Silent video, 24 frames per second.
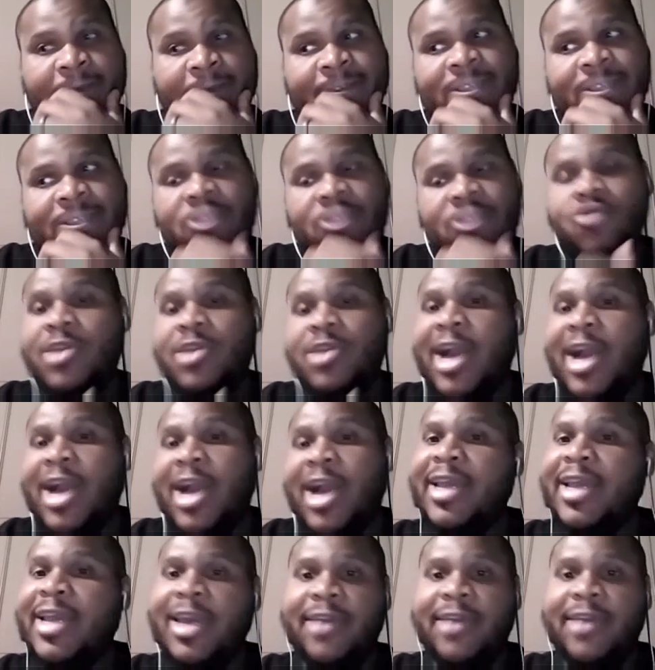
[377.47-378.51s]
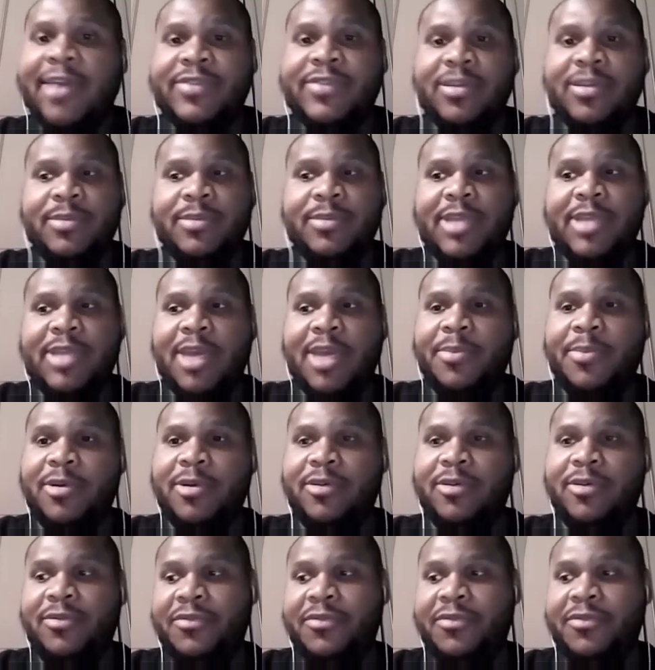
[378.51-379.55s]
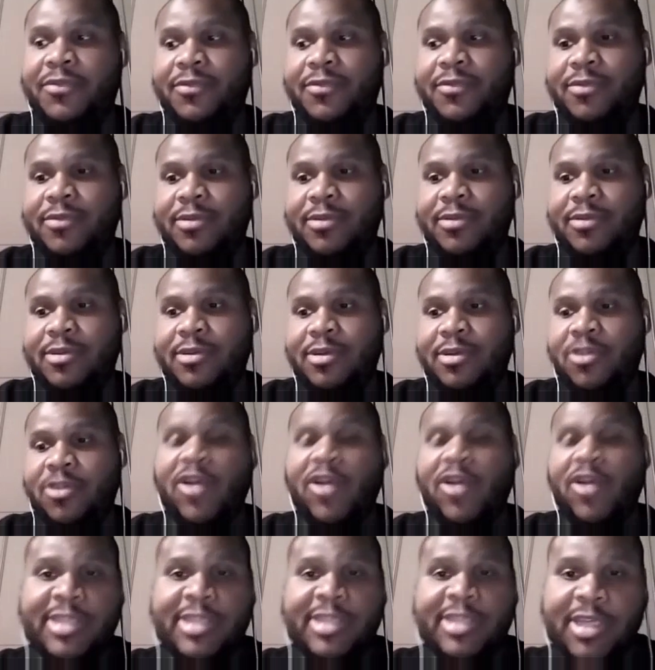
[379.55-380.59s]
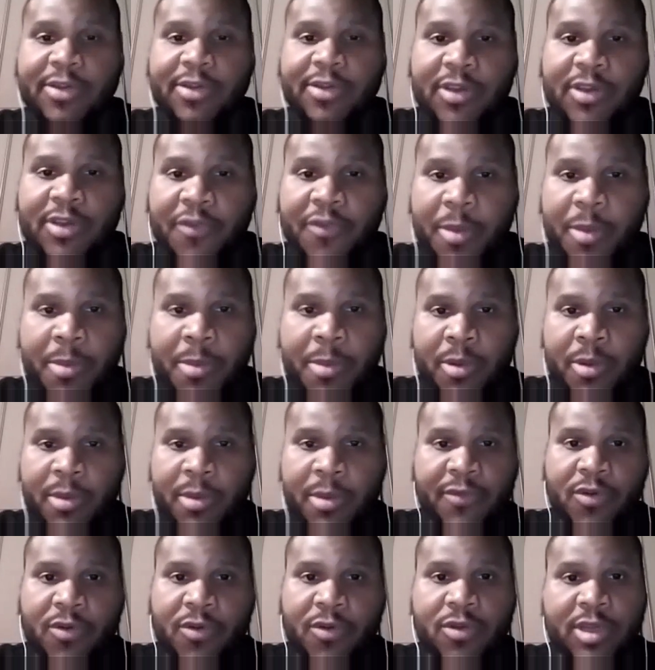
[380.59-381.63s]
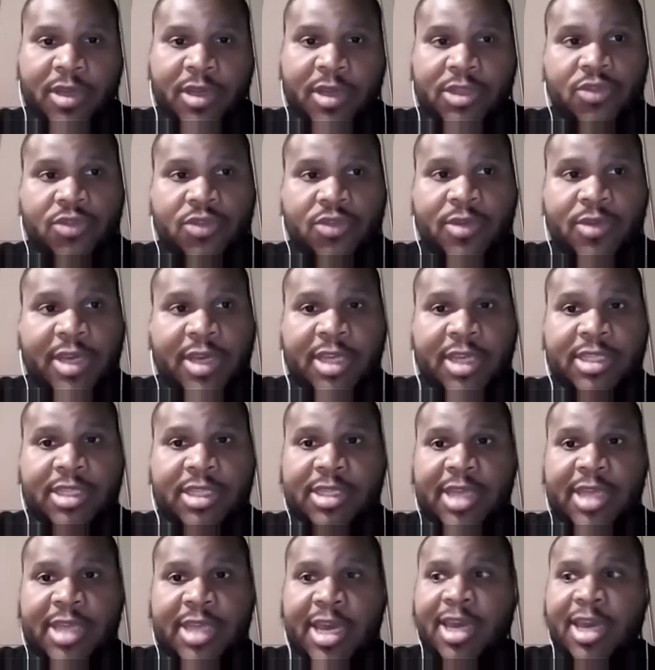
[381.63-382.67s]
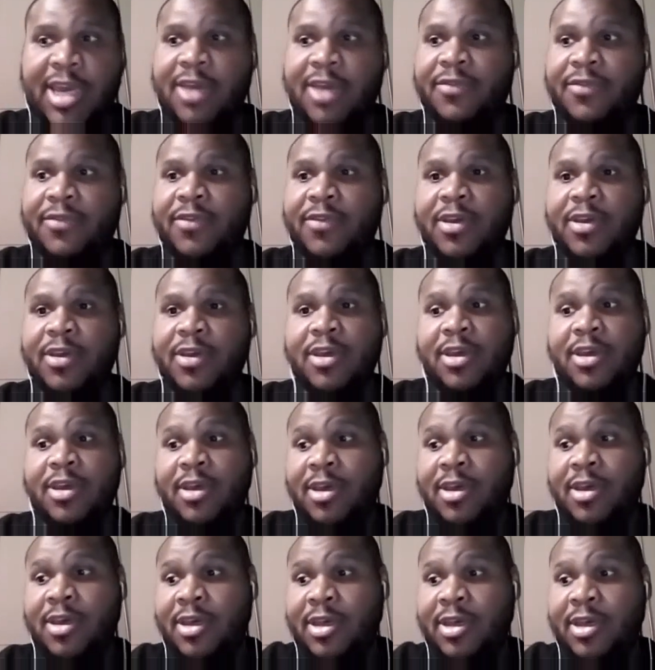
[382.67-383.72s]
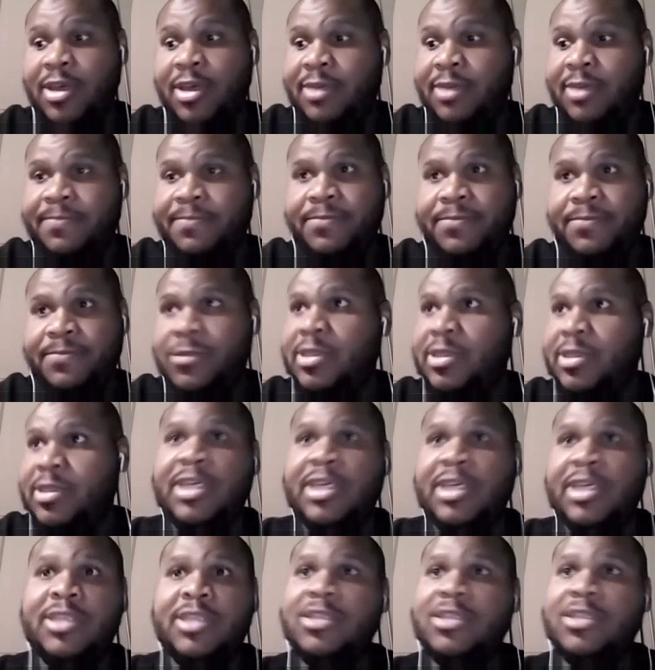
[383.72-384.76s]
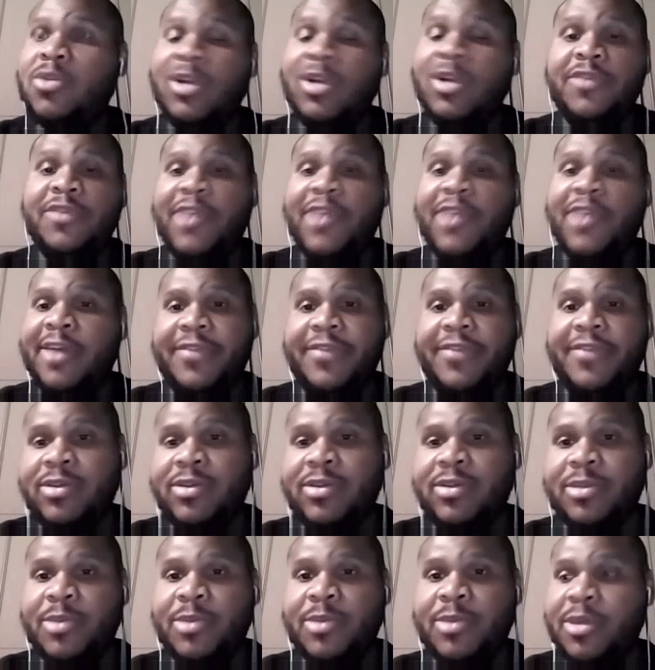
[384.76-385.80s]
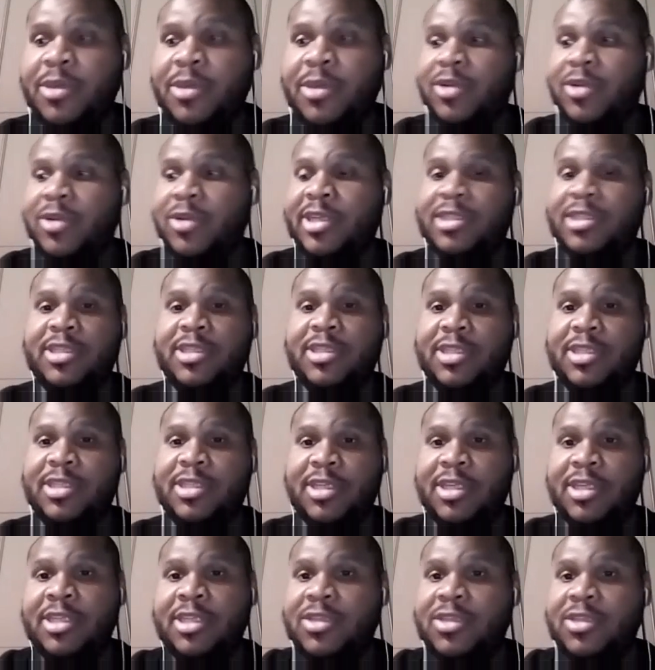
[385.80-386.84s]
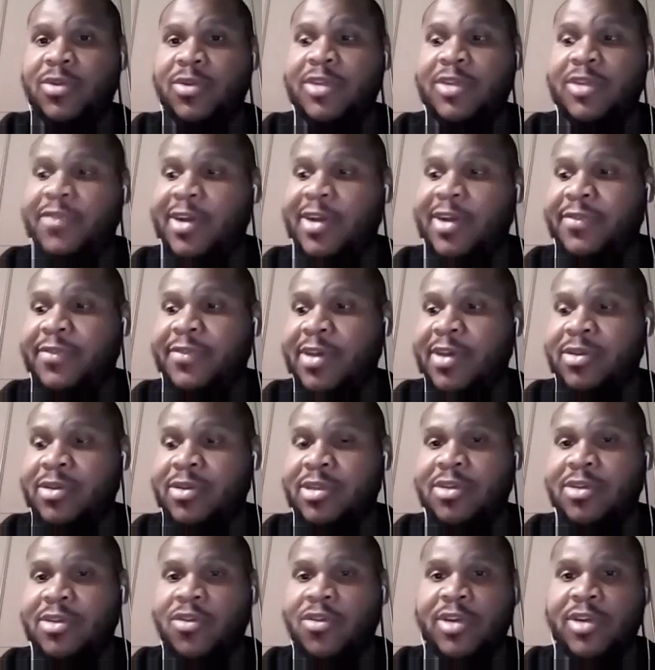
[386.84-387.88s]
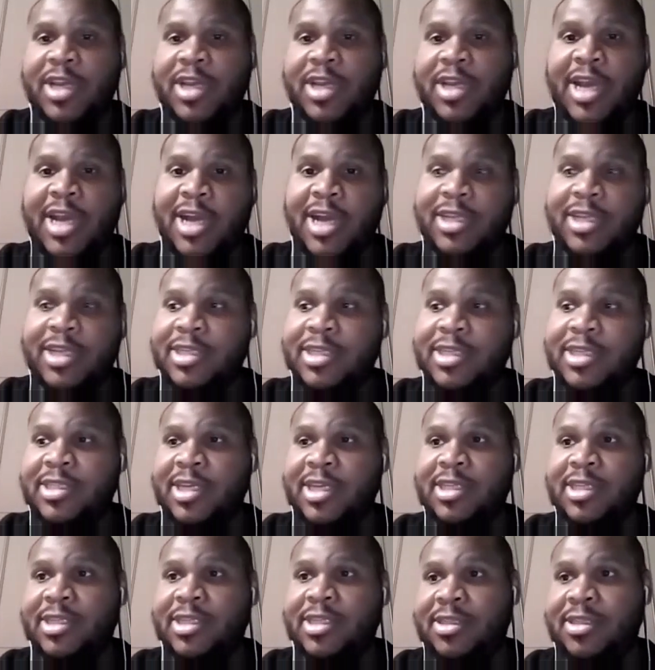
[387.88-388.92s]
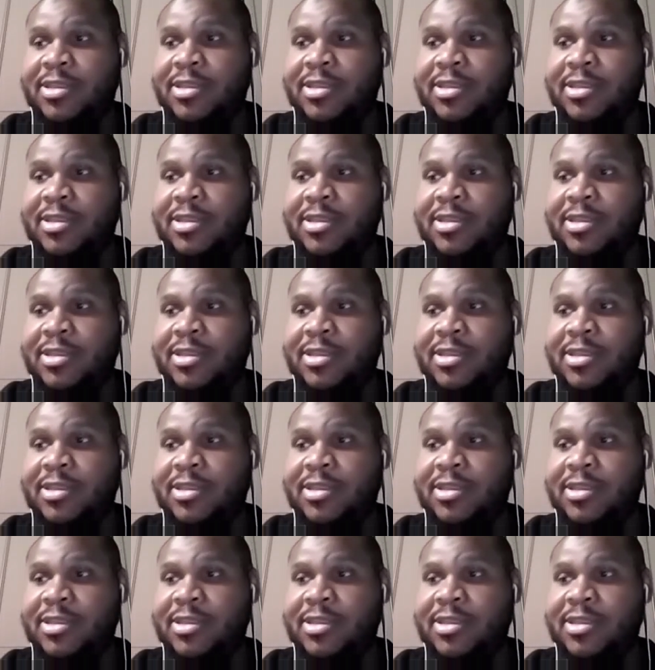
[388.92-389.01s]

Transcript: you gotta have some type of criteria for people to be voting because you can't just have these 25,000 people, let's just say, these 25,000 going to college that's